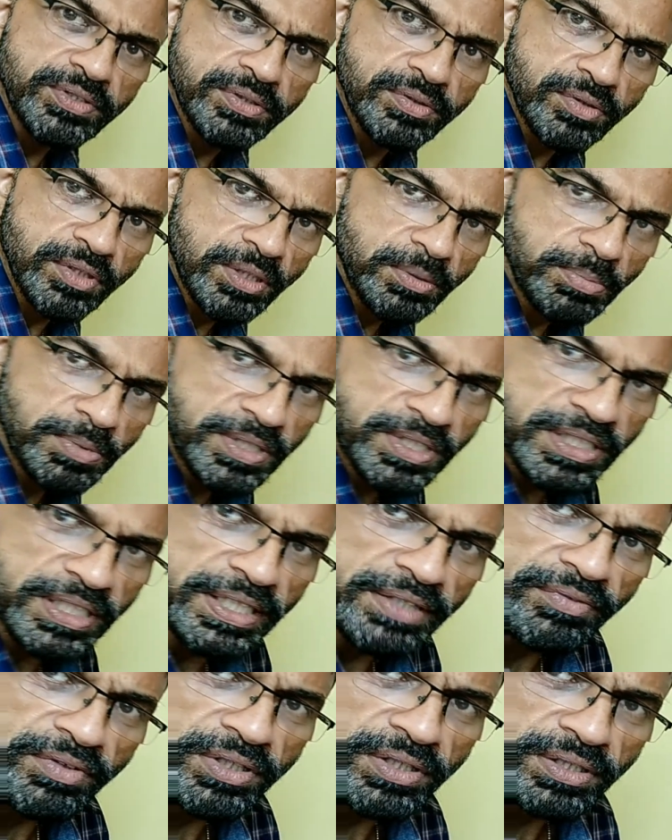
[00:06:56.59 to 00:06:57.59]
So that means
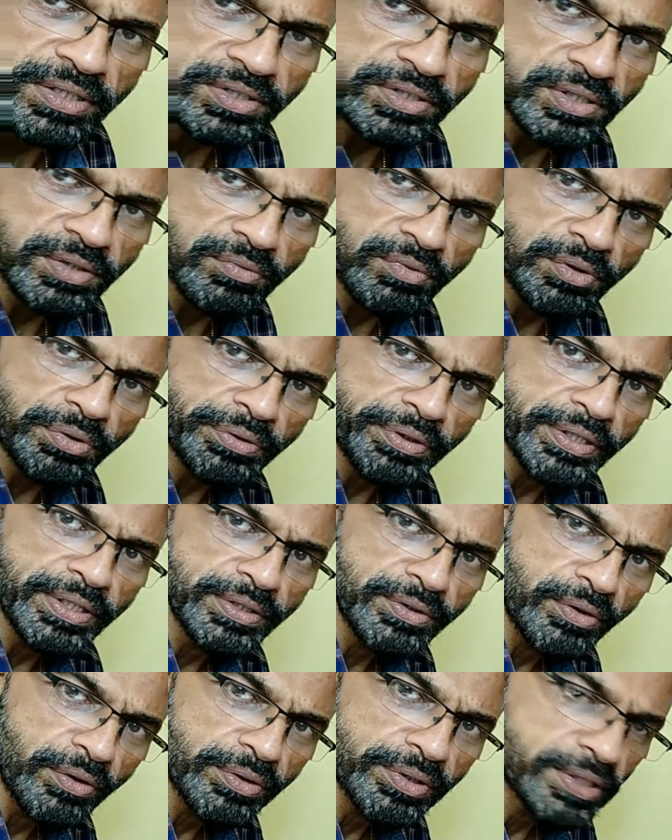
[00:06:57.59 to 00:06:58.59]
E1 is equal to
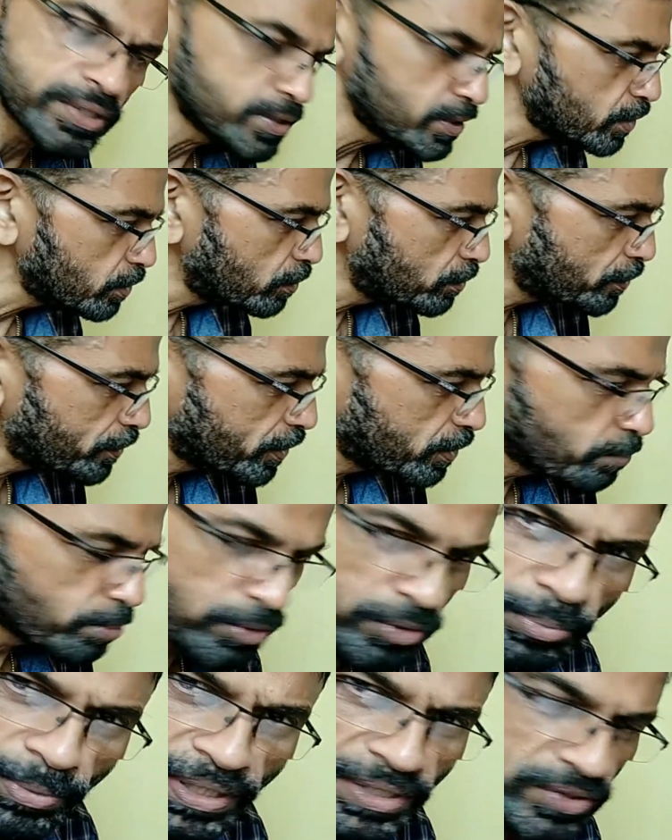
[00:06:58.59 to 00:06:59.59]
E0 is equal to 10
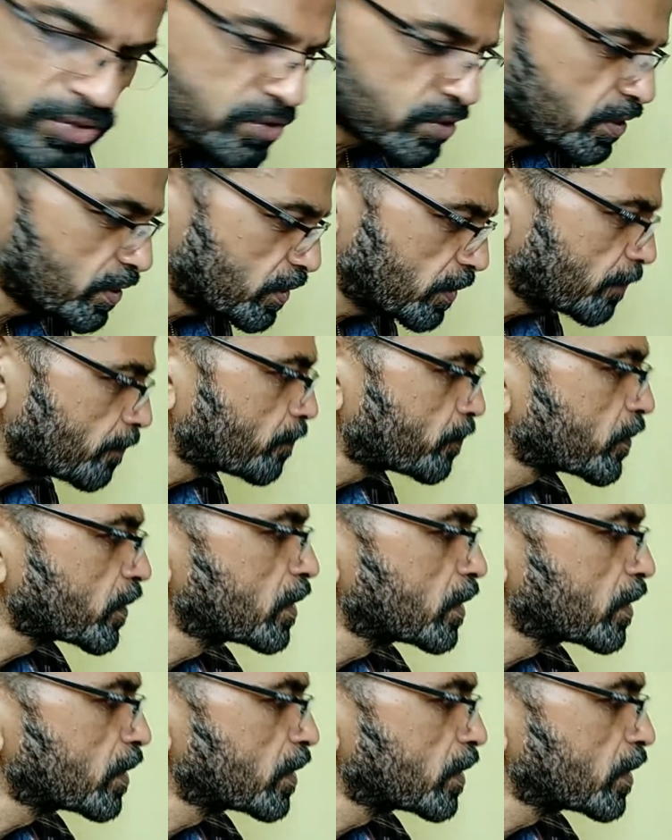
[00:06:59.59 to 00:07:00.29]
power minus 9.